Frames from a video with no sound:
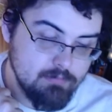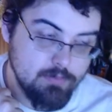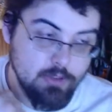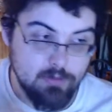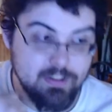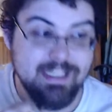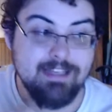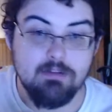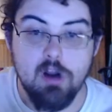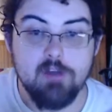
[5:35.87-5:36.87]
You'll see the
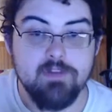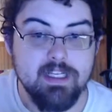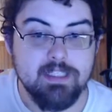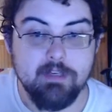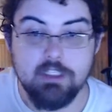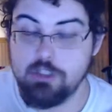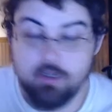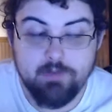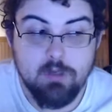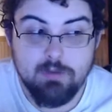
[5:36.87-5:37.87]
Larva expenditure.
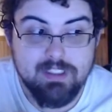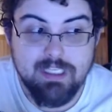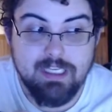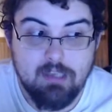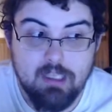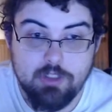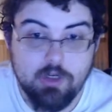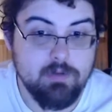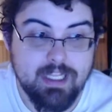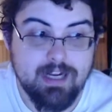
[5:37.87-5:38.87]
If you don't see
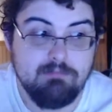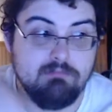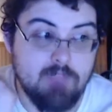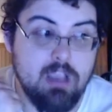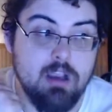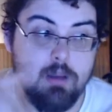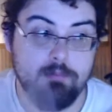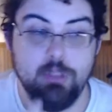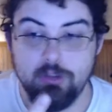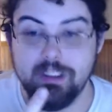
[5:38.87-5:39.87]
drones there,
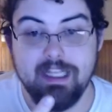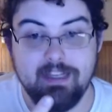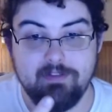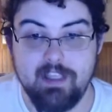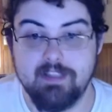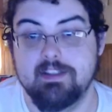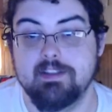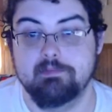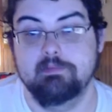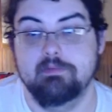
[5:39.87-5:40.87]
build a defense.
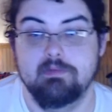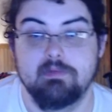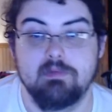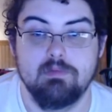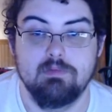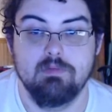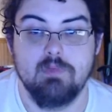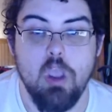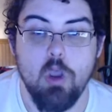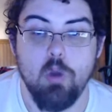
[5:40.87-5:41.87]

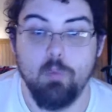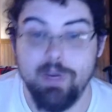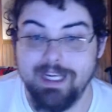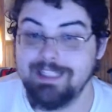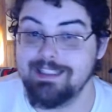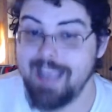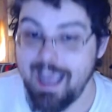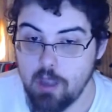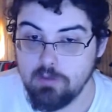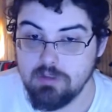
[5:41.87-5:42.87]
When in
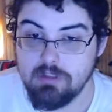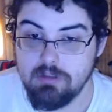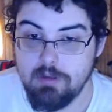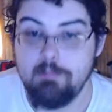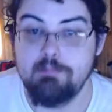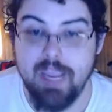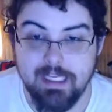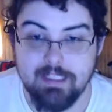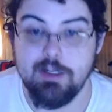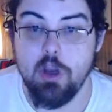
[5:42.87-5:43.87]
doubt, make
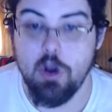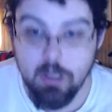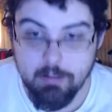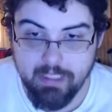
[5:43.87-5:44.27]
an army.